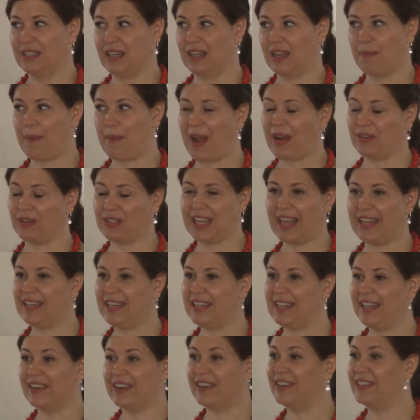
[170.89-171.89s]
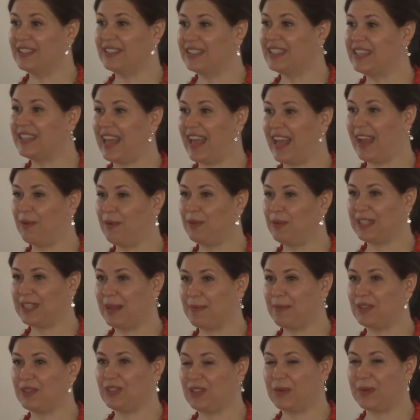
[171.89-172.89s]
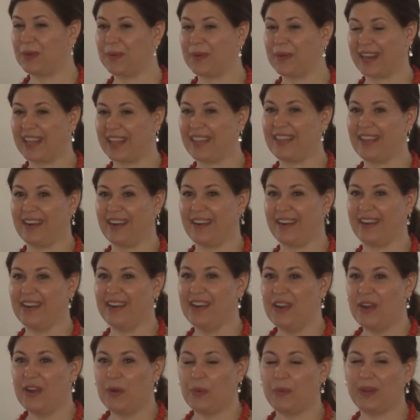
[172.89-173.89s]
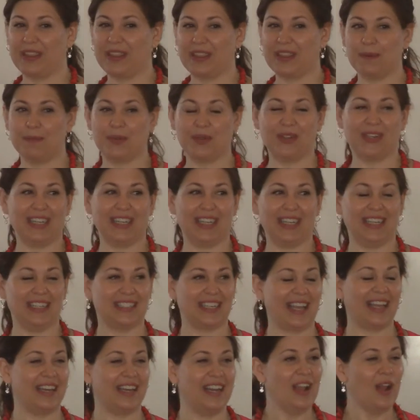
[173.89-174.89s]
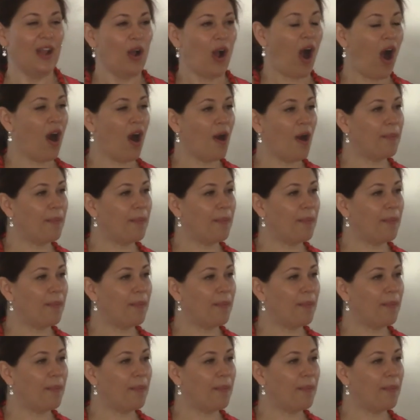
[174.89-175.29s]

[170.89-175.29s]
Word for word: about 10 years that I was able to work there with the Bhutanese. And our